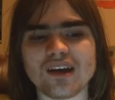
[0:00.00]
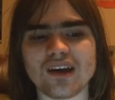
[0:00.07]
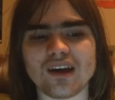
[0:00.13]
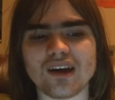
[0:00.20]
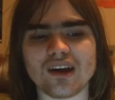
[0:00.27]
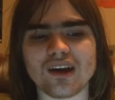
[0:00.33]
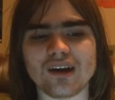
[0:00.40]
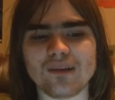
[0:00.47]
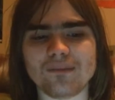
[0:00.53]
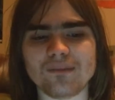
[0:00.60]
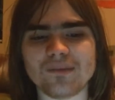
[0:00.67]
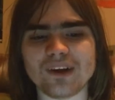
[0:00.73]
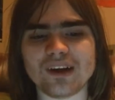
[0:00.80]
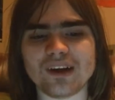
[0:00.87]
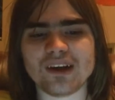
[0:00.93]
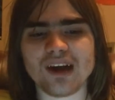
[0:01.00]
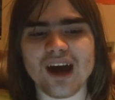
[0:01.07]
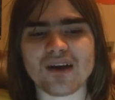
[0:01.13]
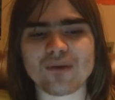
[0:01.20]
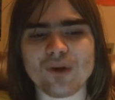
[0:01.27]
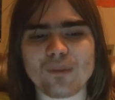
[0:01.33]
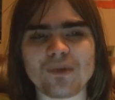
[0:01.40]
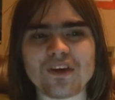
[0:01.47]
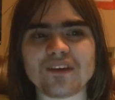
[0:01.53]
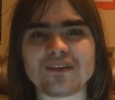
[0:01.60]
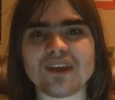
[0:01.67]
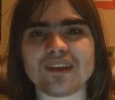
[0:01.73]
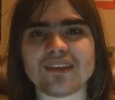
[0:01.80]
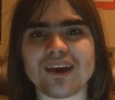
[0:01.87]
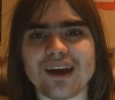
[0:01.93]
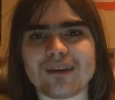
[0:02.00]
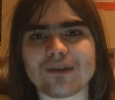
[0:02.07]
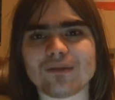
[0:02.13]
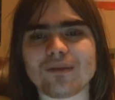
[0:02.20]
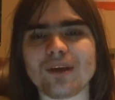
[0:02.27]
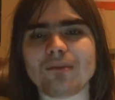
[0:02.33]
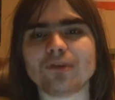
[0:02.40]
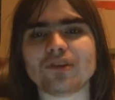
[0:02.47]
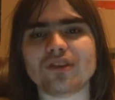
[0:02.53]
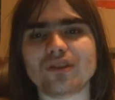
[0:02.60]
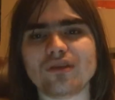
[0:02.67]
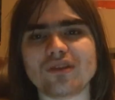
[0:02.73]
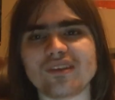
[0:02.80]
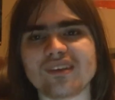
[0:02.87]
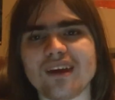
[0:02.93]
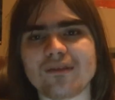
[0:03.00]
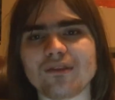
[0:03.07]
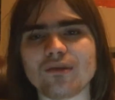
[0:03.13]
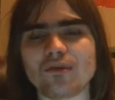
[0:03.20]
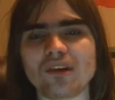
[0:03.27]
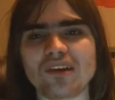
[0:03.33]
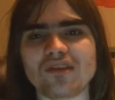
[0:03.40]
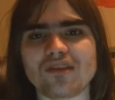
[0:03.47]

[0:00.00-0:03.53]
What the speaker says: I'm hoping that I'm going to be able to do this every week.